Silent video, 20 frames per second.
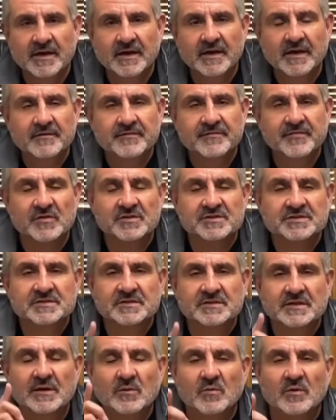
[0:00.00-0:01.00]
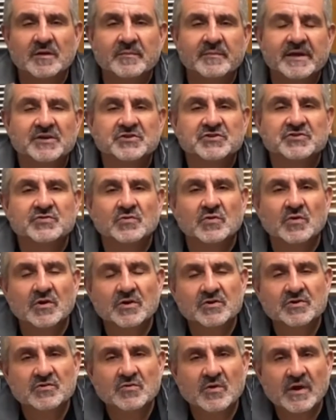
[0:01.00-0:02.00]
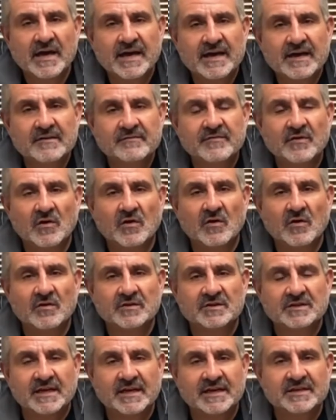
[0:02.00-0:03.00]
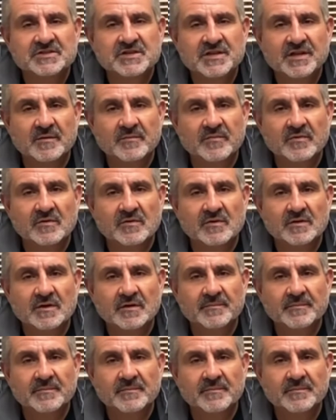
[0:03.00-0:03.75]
First, I want to make sure you have our text number,